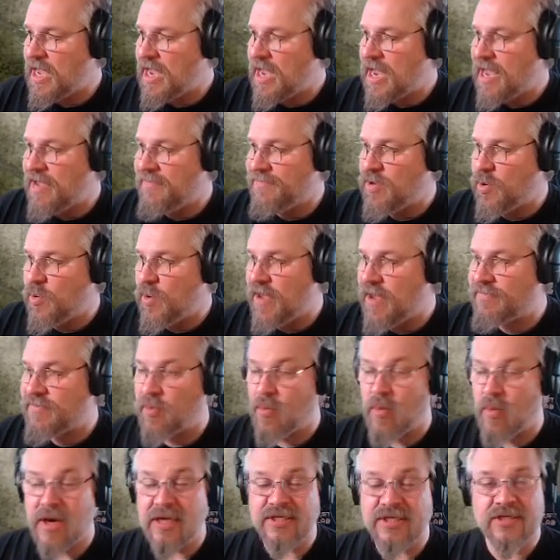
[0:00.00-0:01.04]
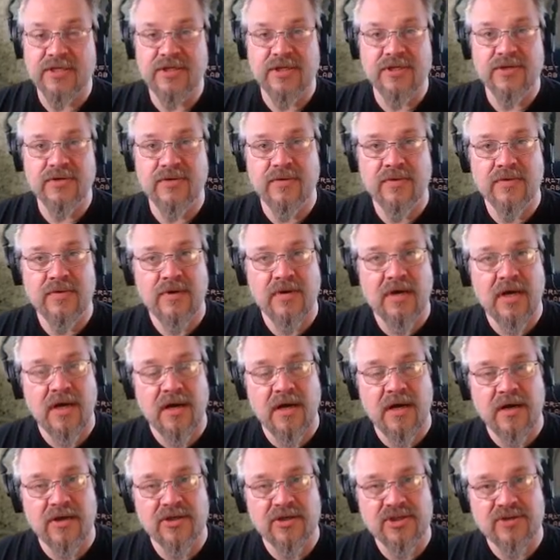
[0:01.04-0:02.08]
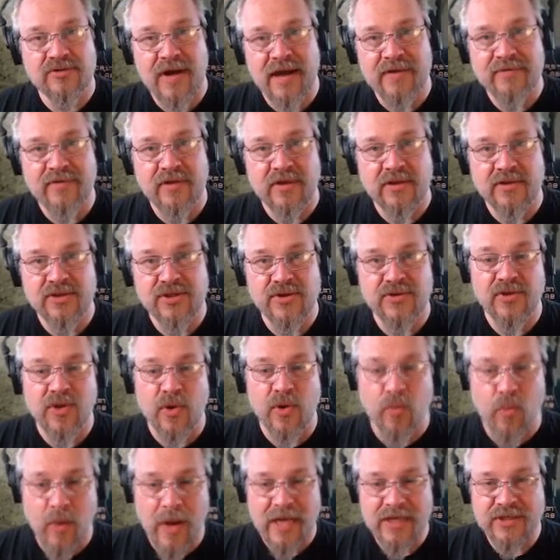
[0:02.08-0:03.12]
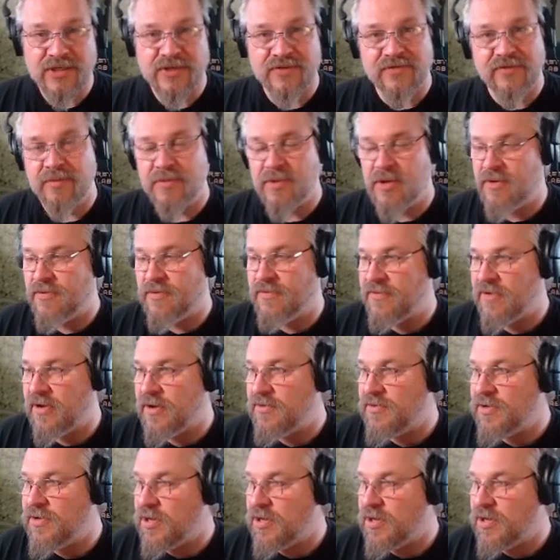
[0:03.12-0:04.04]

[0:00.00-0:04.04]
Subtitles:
If you ever wanted to travel to the west from Nudvriu,